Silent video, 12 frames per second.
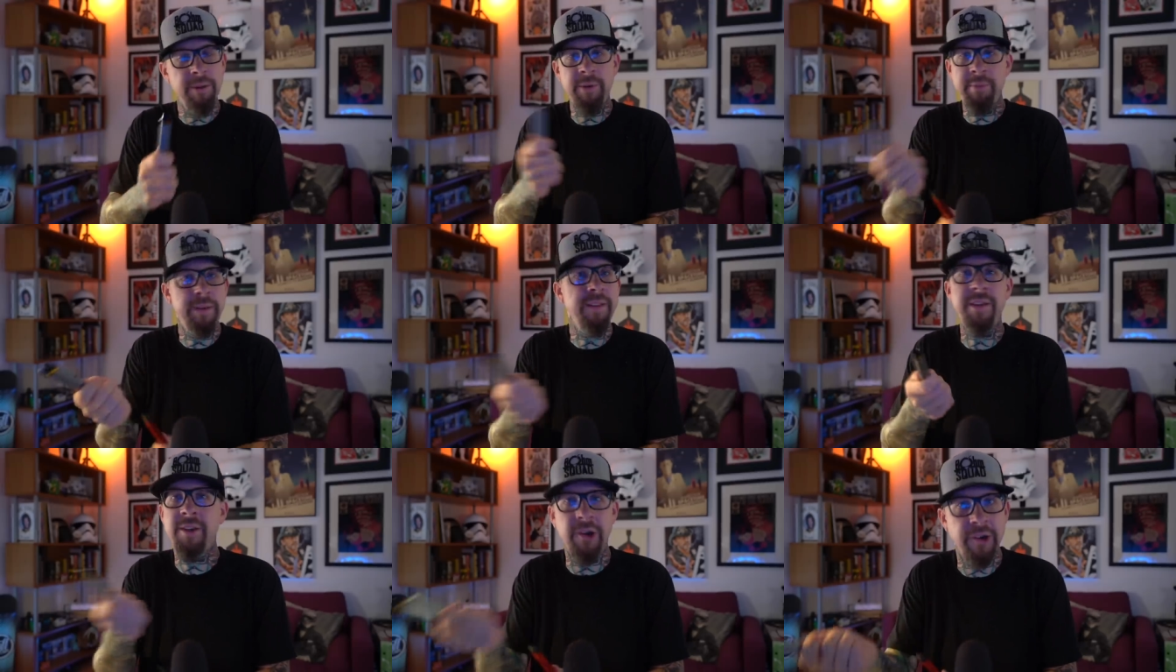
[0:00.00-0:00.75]
it would be
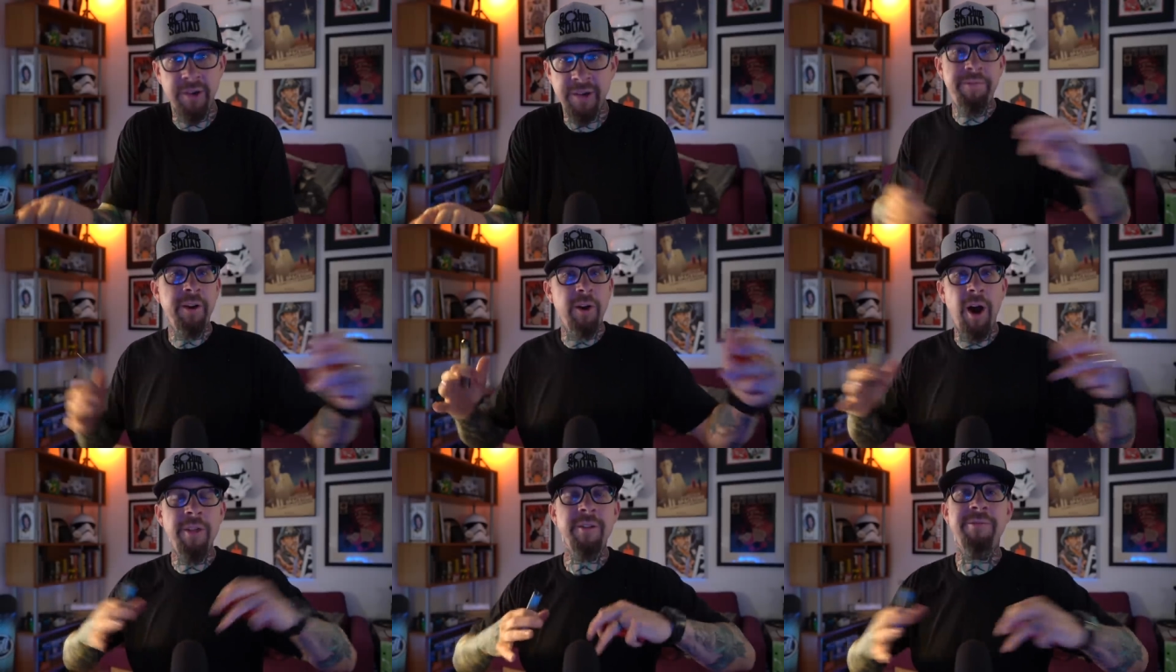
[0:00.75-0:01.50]
the Yearn. If there
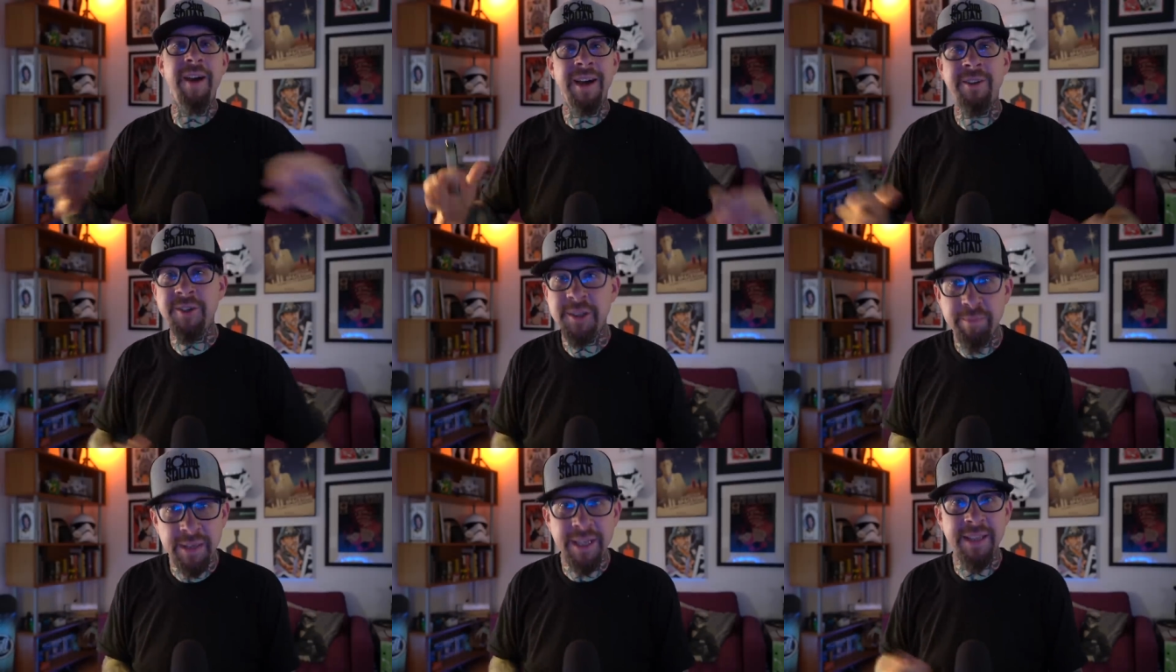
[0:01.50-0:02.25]
are other factors
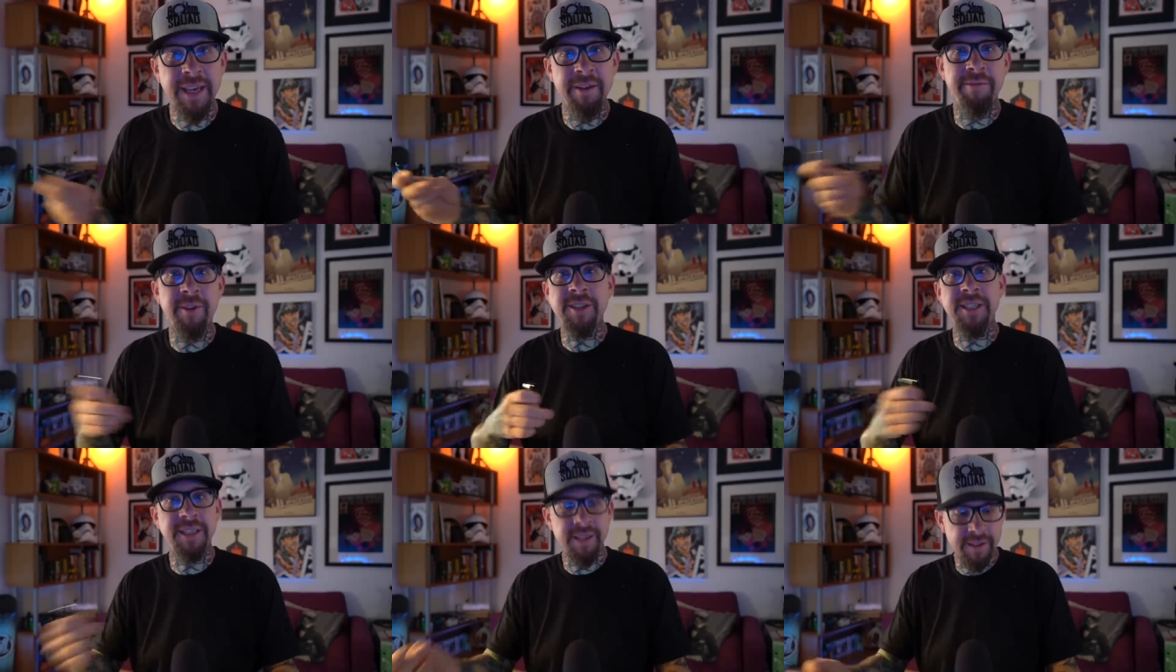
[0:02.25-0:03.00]
at play like
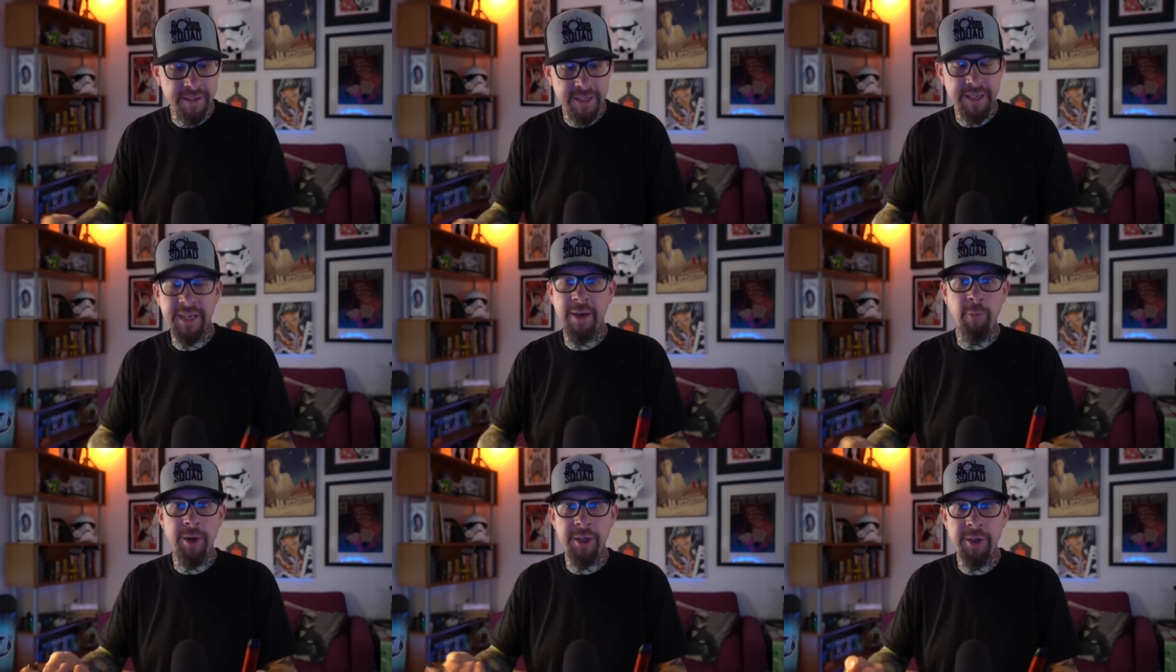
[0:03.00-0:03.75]
versatility and I
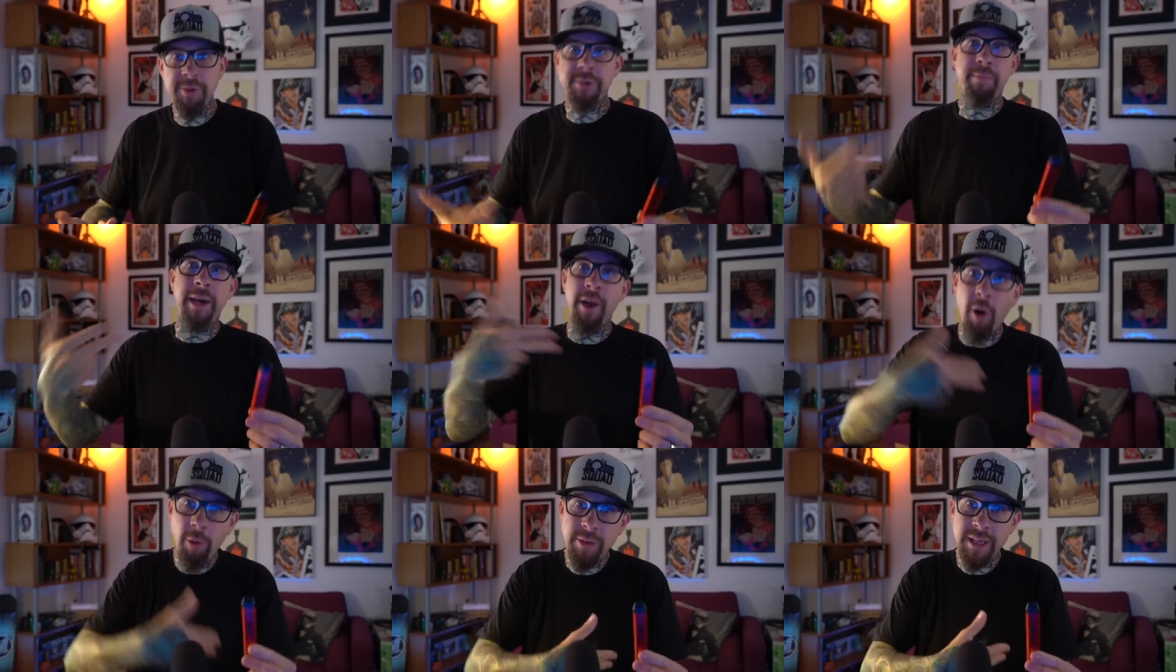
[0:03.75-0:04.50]
want to use my
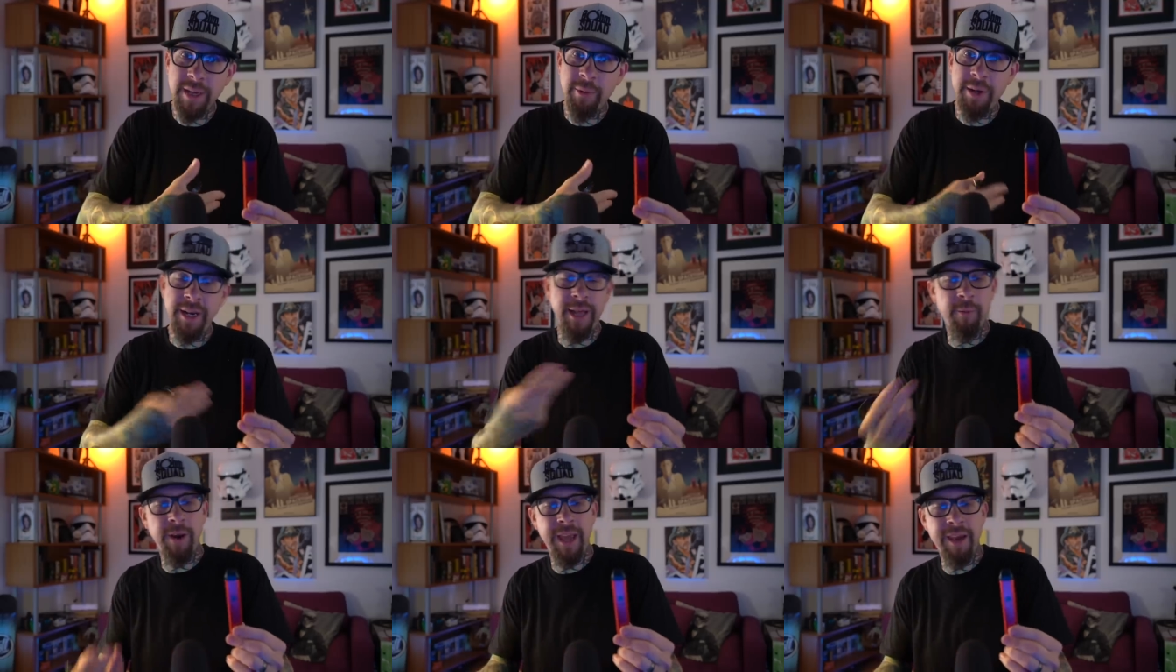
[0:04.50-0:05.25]
own liquid and
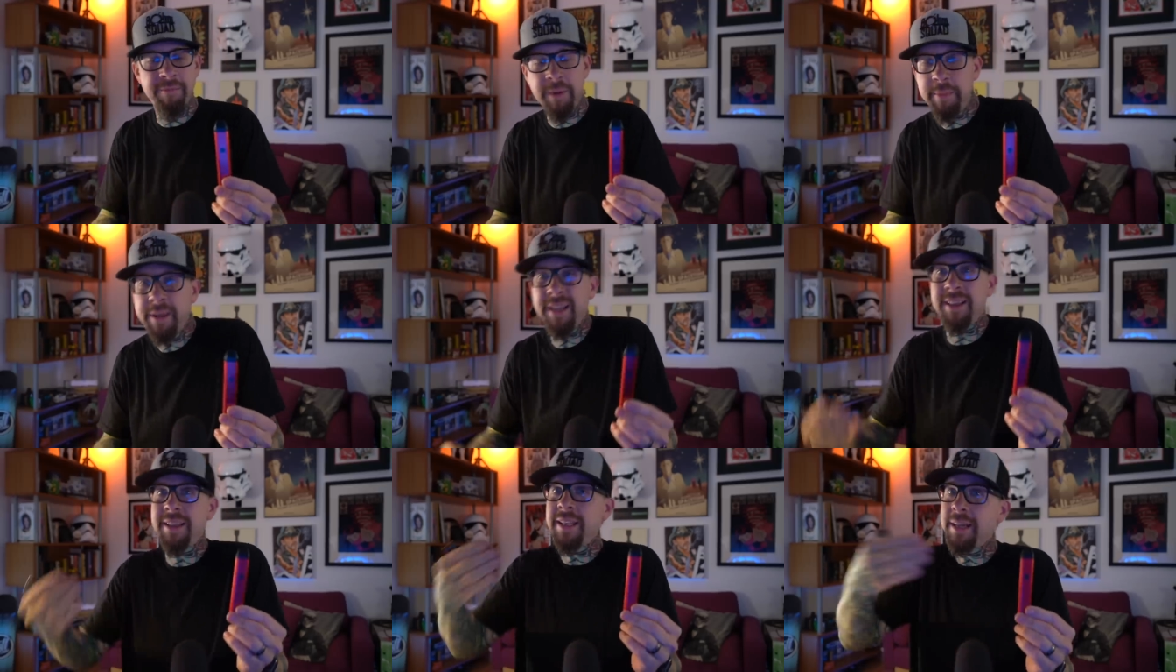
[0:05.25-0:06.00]
I want to have maybe a
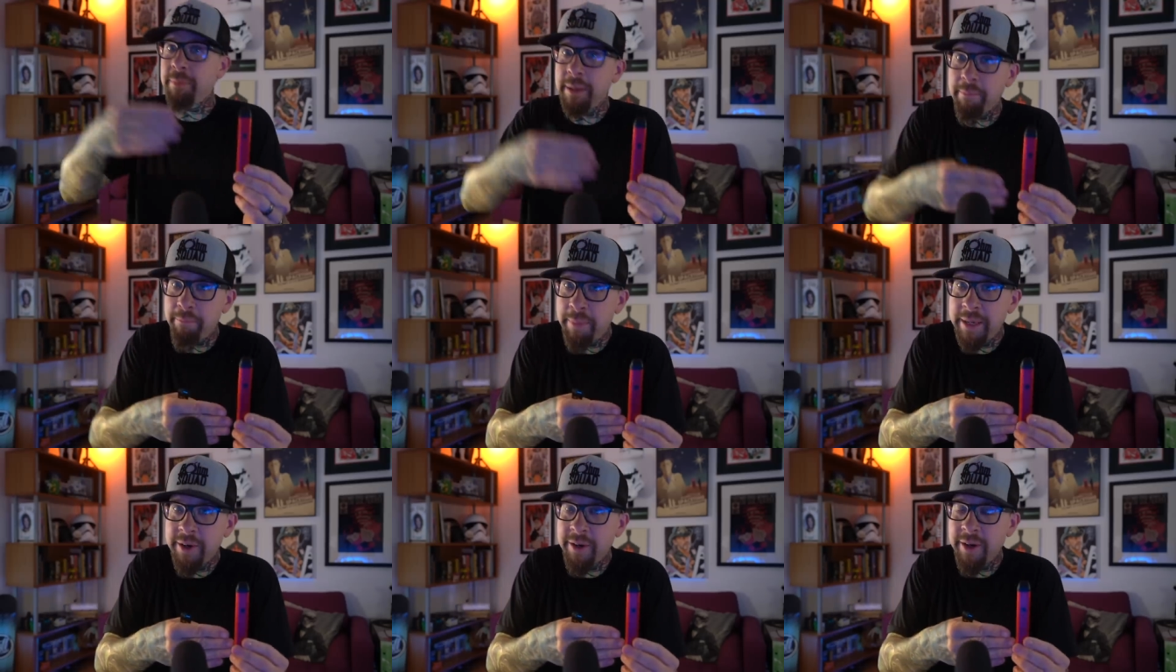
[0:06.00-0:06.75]
little bit
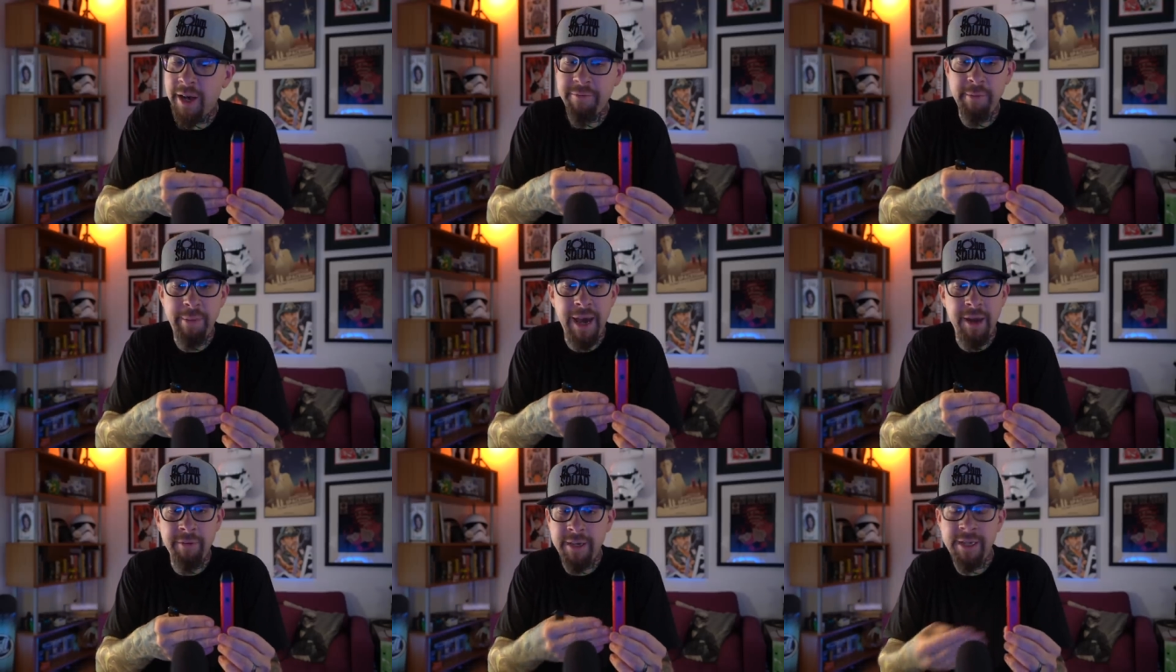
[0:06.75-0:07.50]
bigger of a
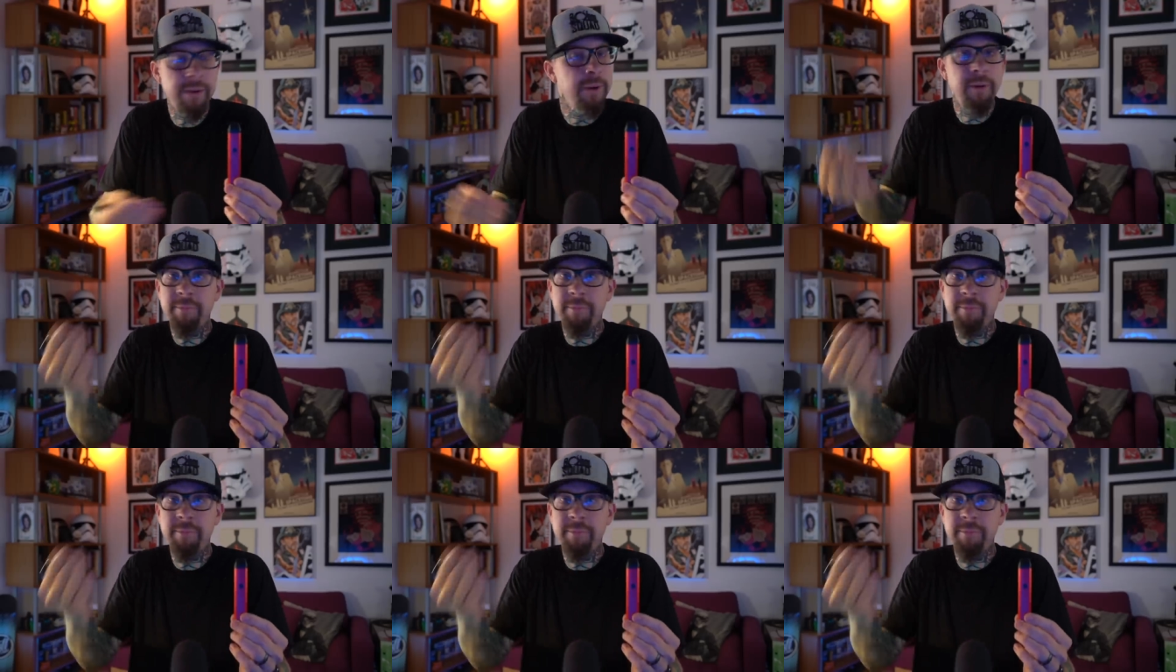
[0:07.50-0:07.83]
battery,